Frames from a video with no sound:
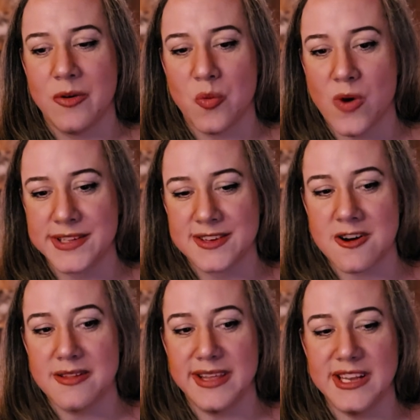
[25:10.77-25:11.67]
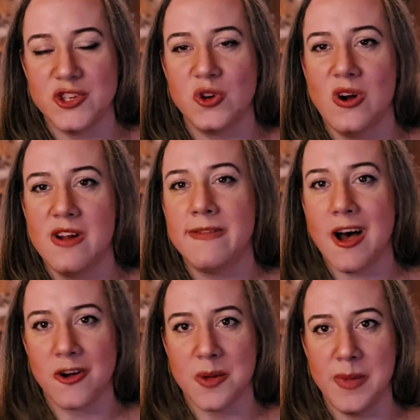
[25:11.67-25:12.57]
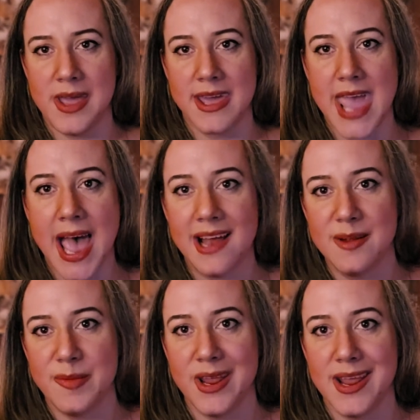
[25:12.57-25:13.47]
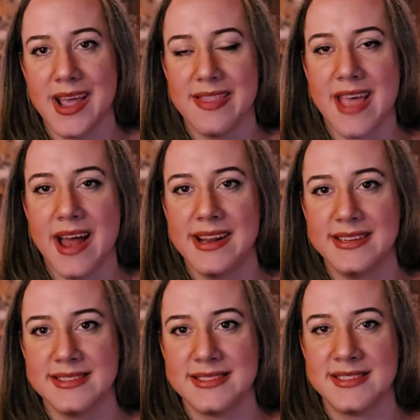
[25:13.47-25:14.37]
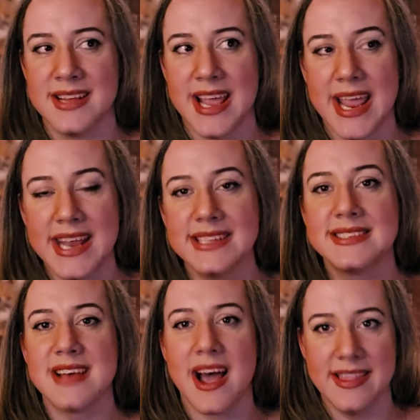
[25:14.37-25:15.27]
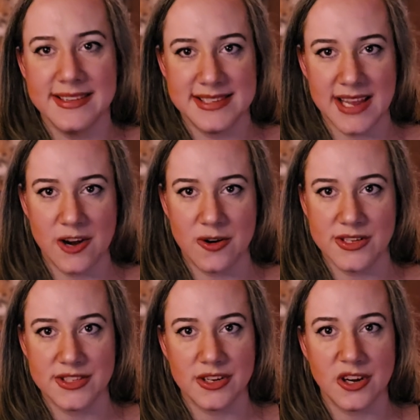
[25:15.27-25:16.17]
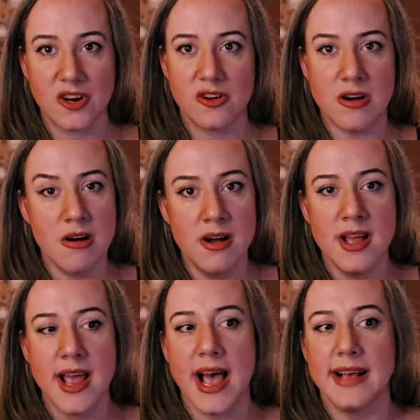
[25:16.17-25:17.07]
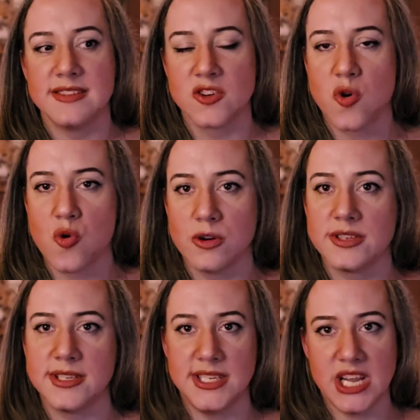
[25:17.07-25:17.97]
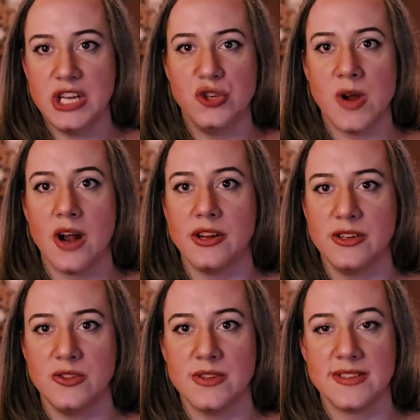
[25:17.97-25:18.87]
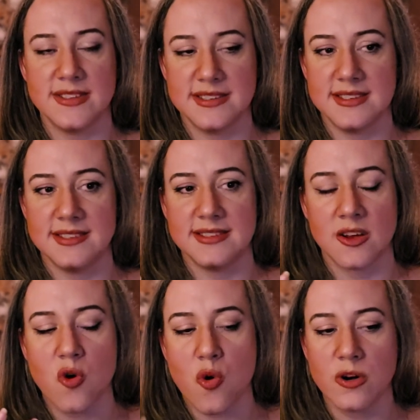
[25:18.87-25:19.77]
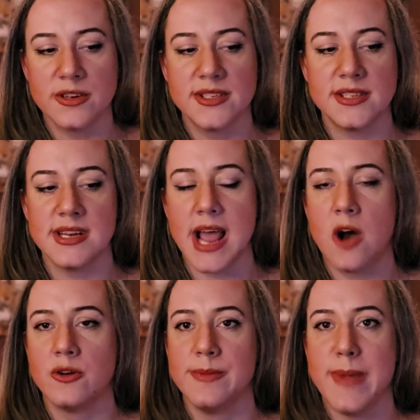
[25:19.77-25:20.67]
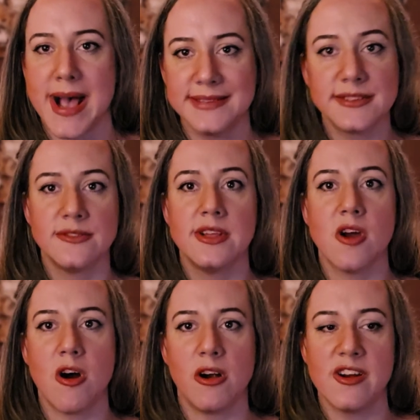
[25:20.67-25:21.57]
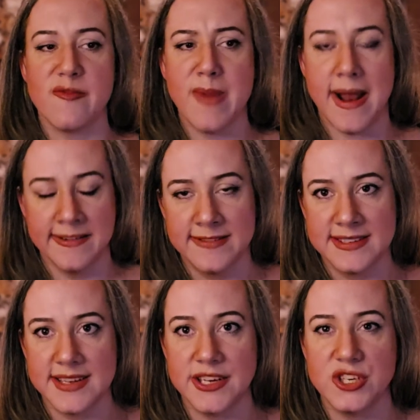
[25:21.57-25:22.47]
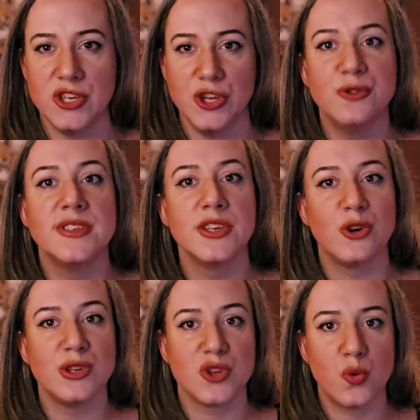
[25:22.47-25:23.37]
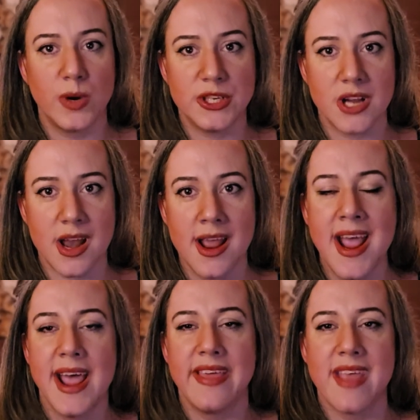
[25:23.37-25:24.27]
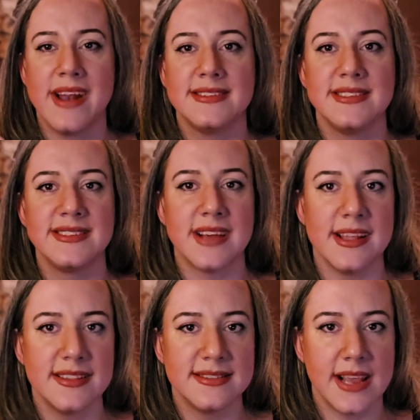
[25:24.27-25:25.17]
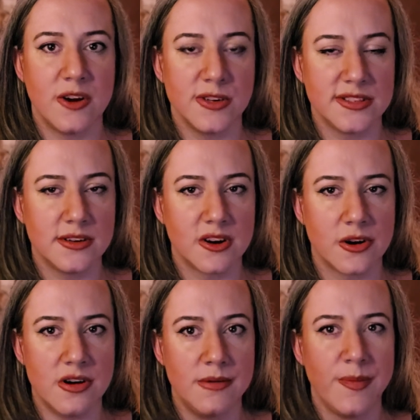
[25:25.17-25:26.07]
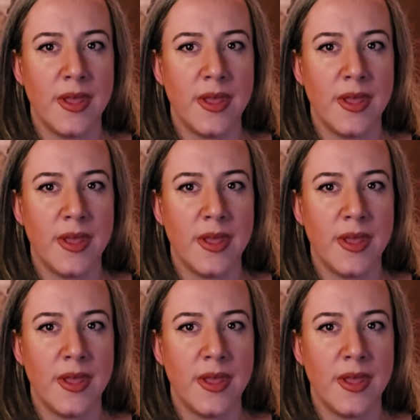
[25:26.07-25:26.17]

what's called the Intuitive Alchemy Academy, and that is inside the Sacred Circle as a course to teach you how to do this. This is the course in how to master the art of manifestation using your intuition, and that is inside the Sacred Circle.